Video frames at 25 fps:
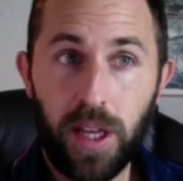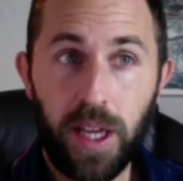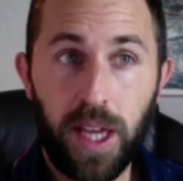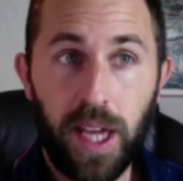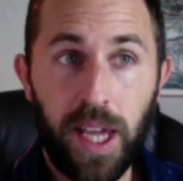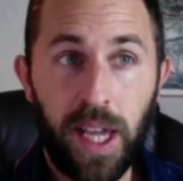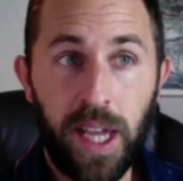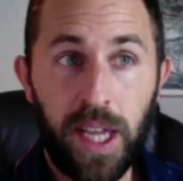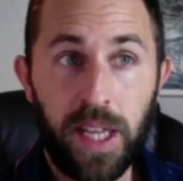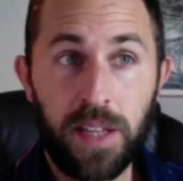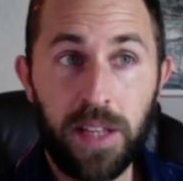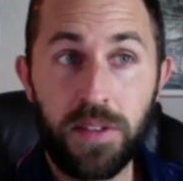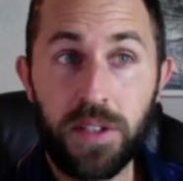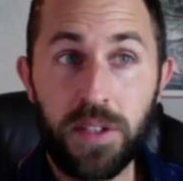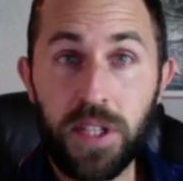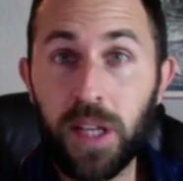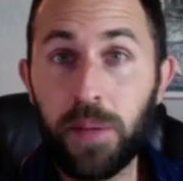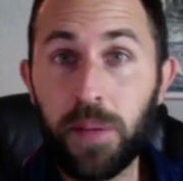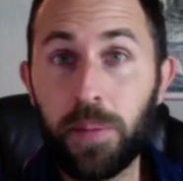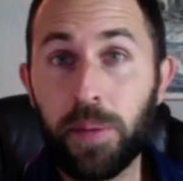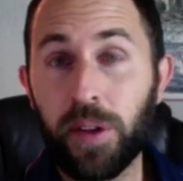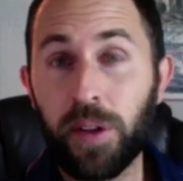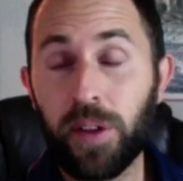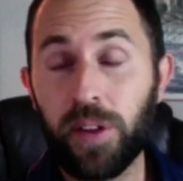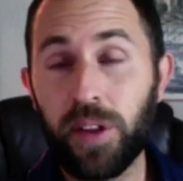And
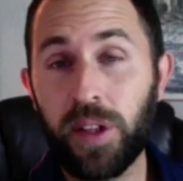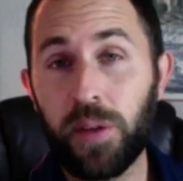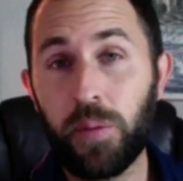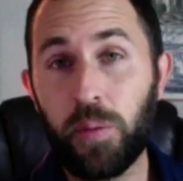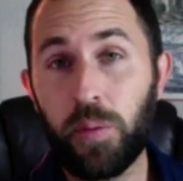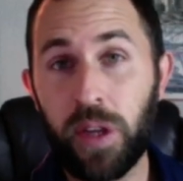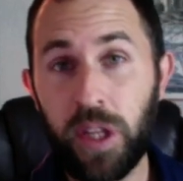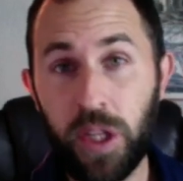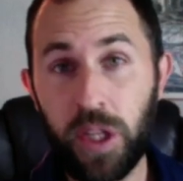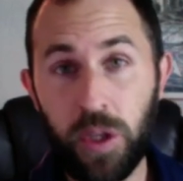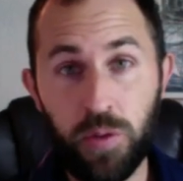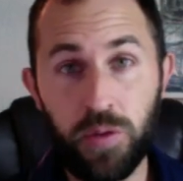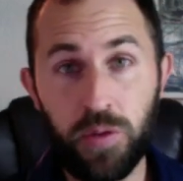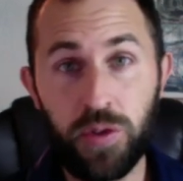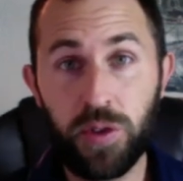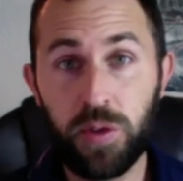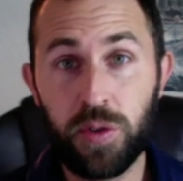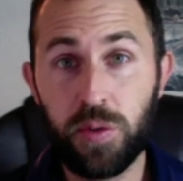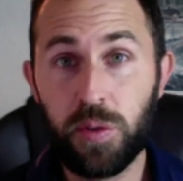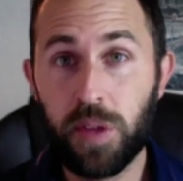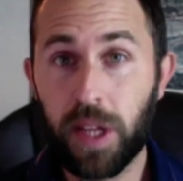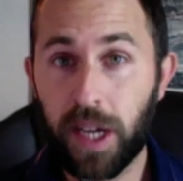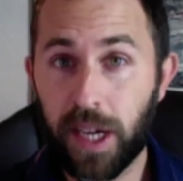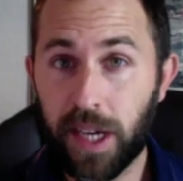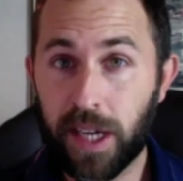typically, when you
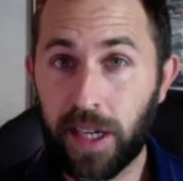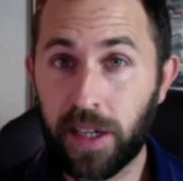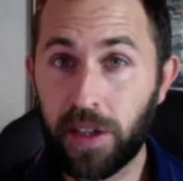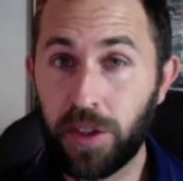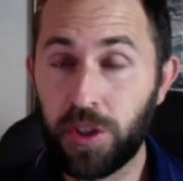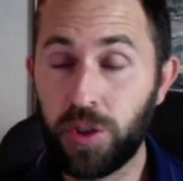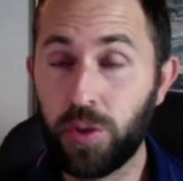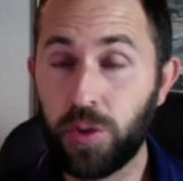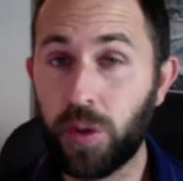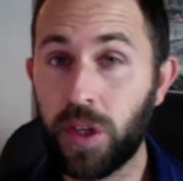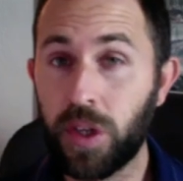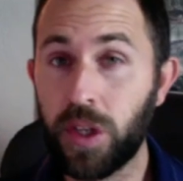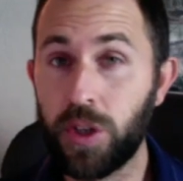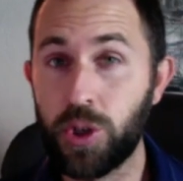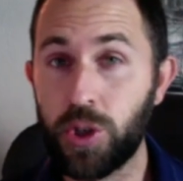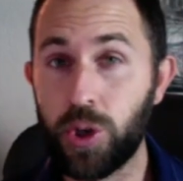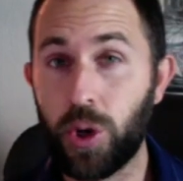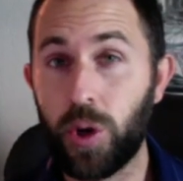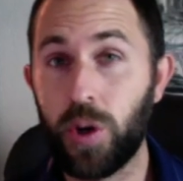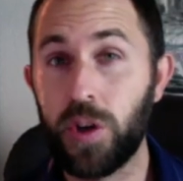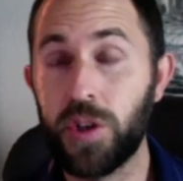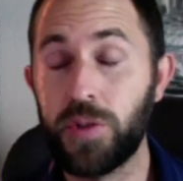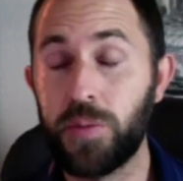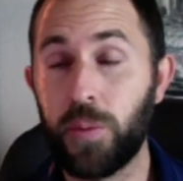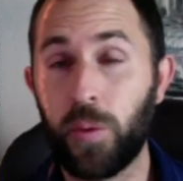do that, you can
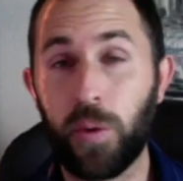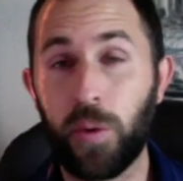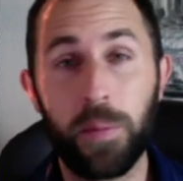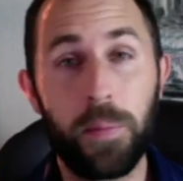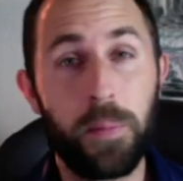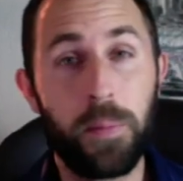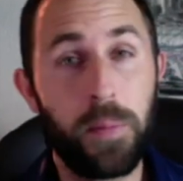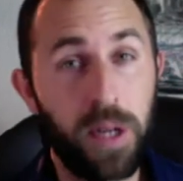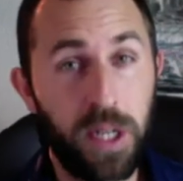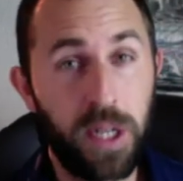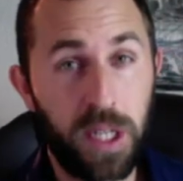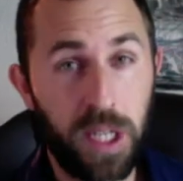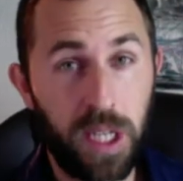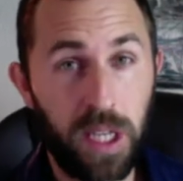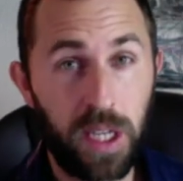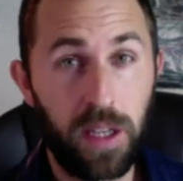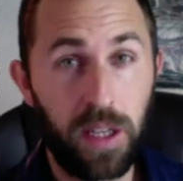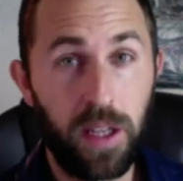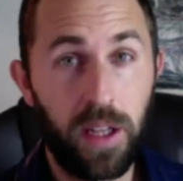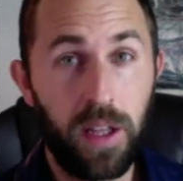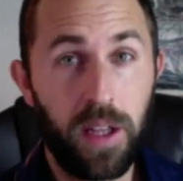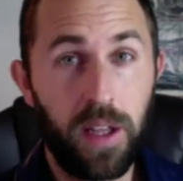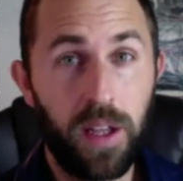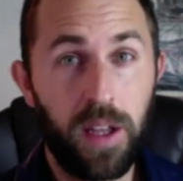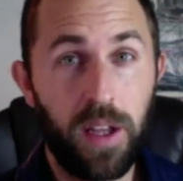charge more money
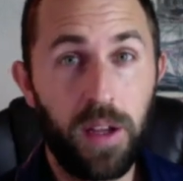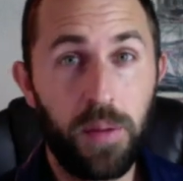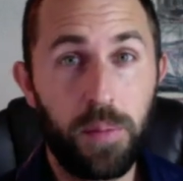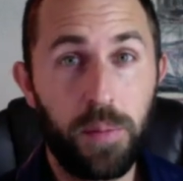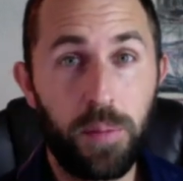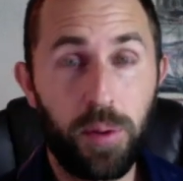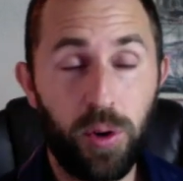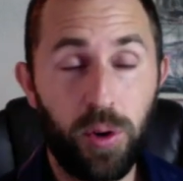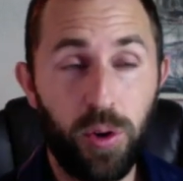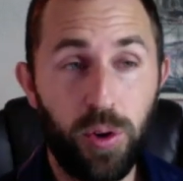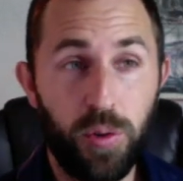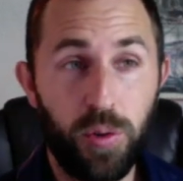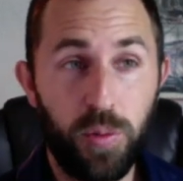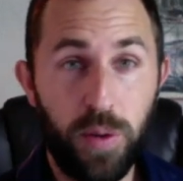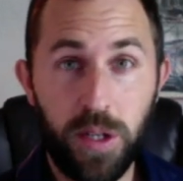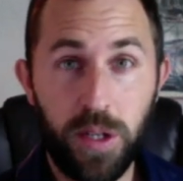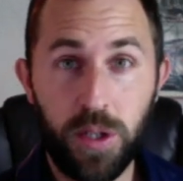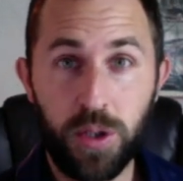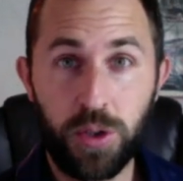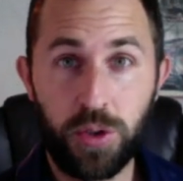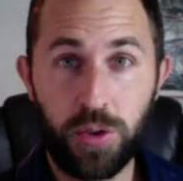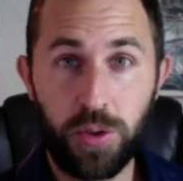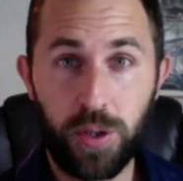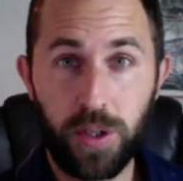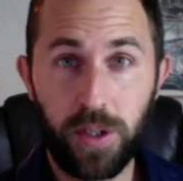per
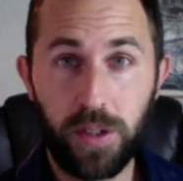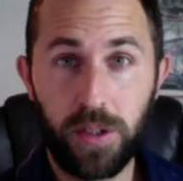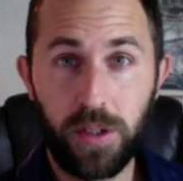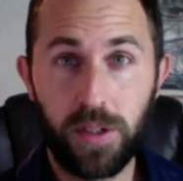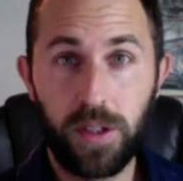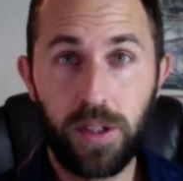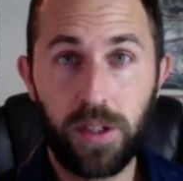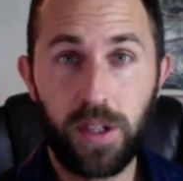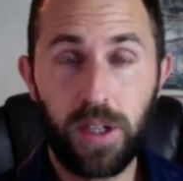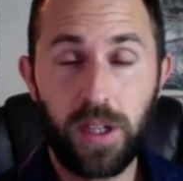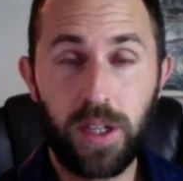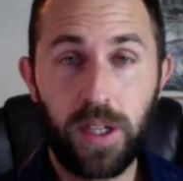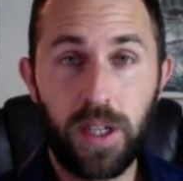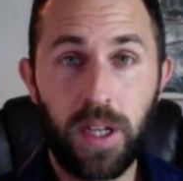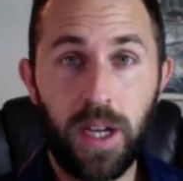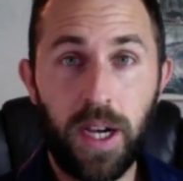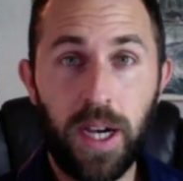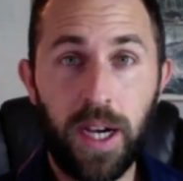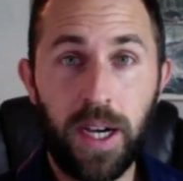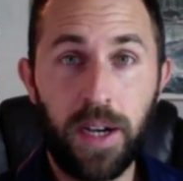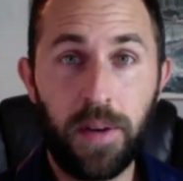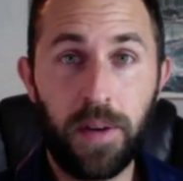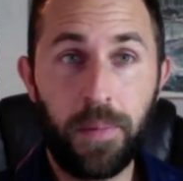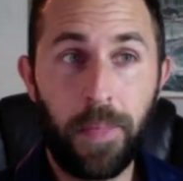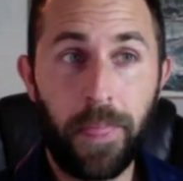registrant
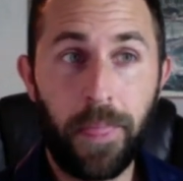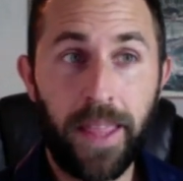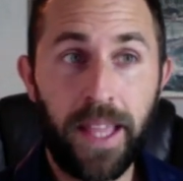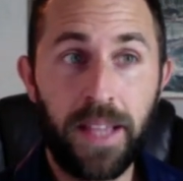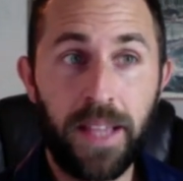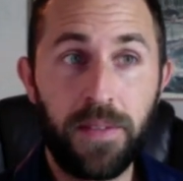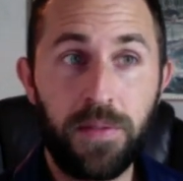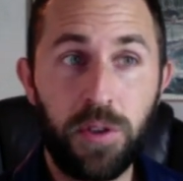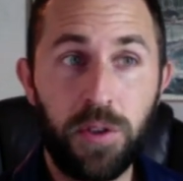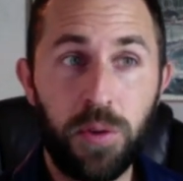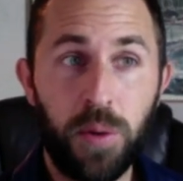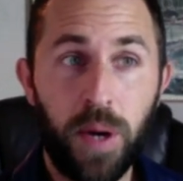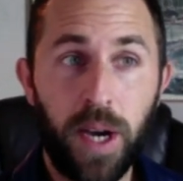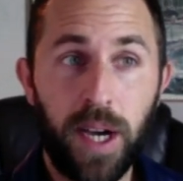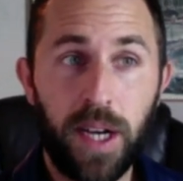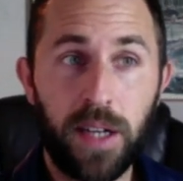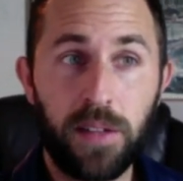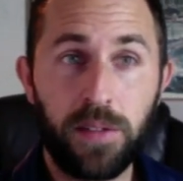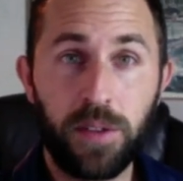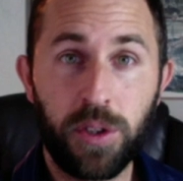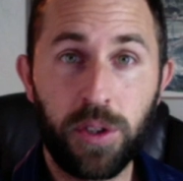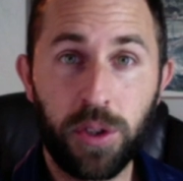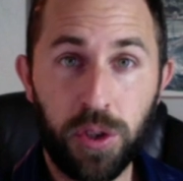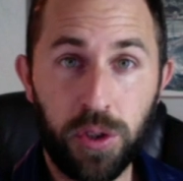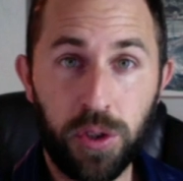um, if you
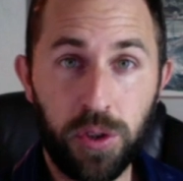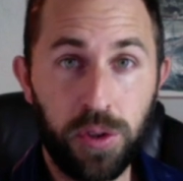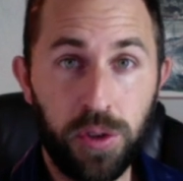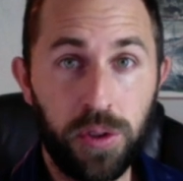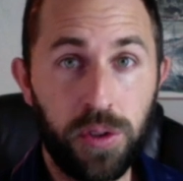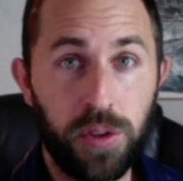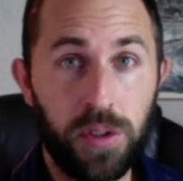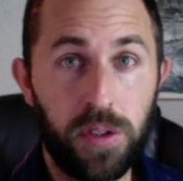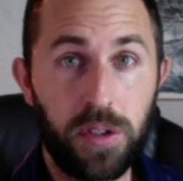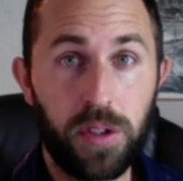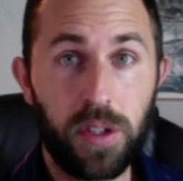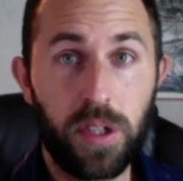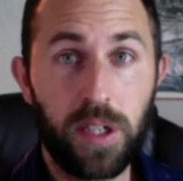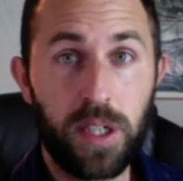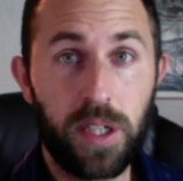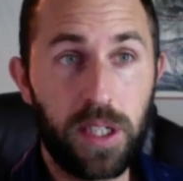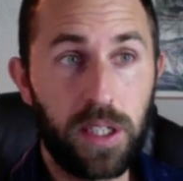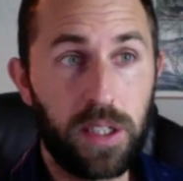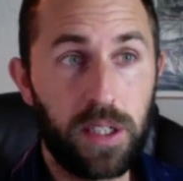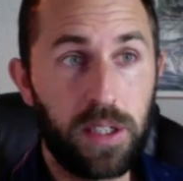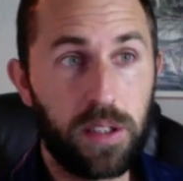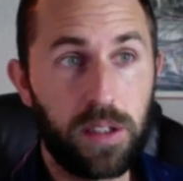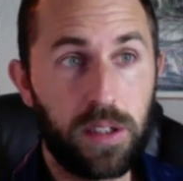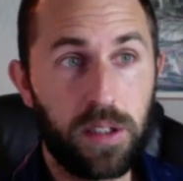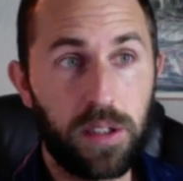have a good
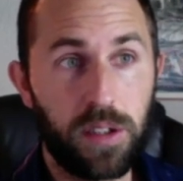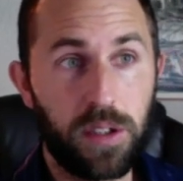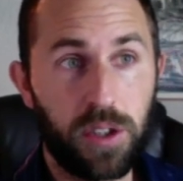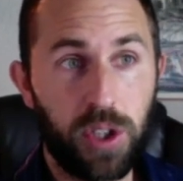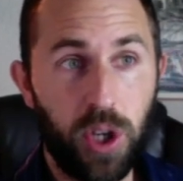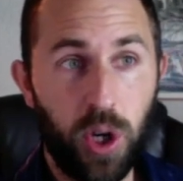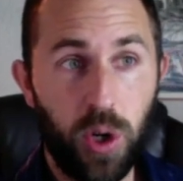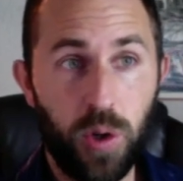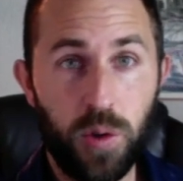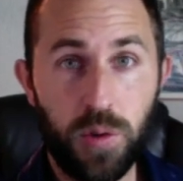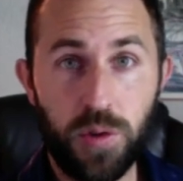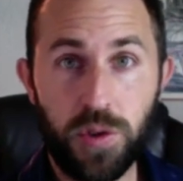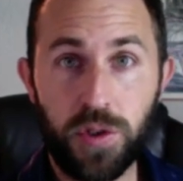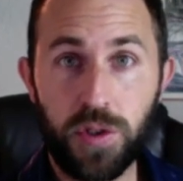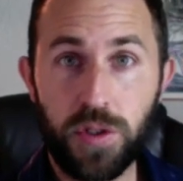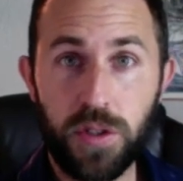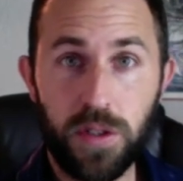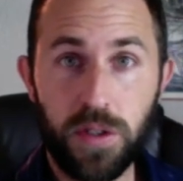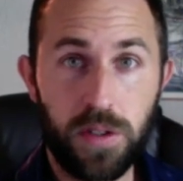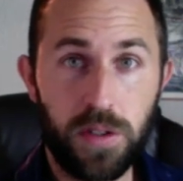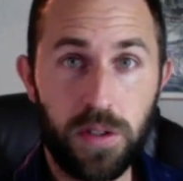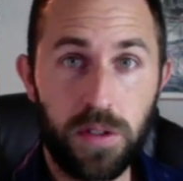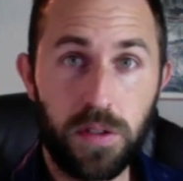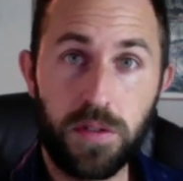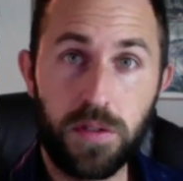uh, coach
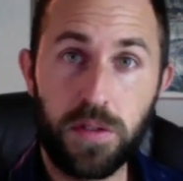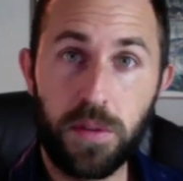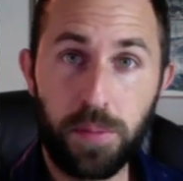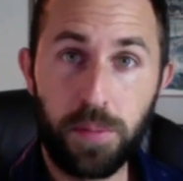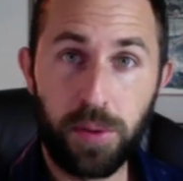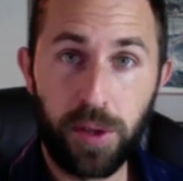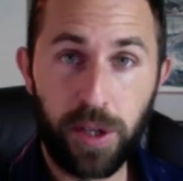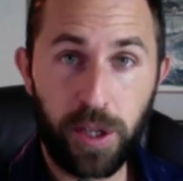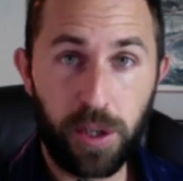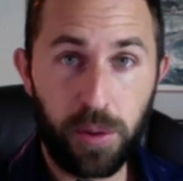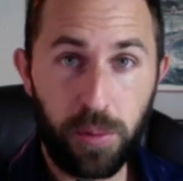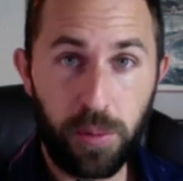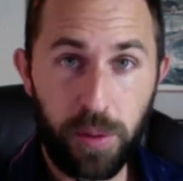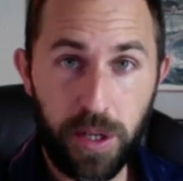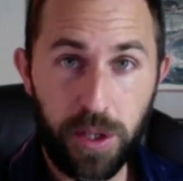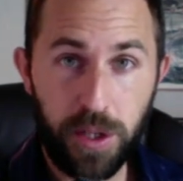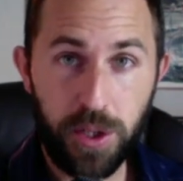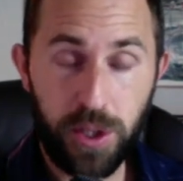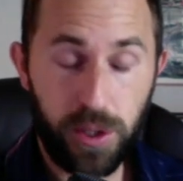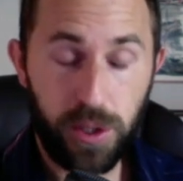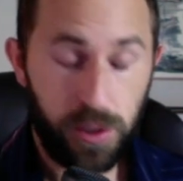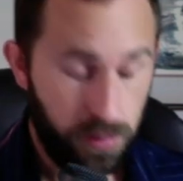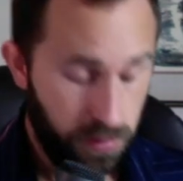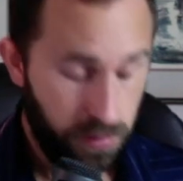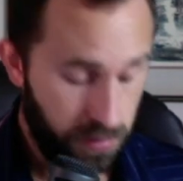to to player
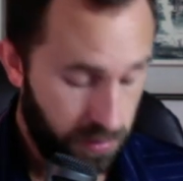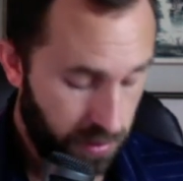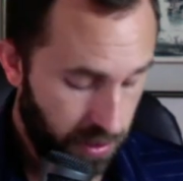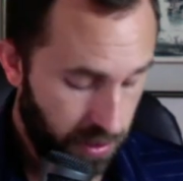ratio.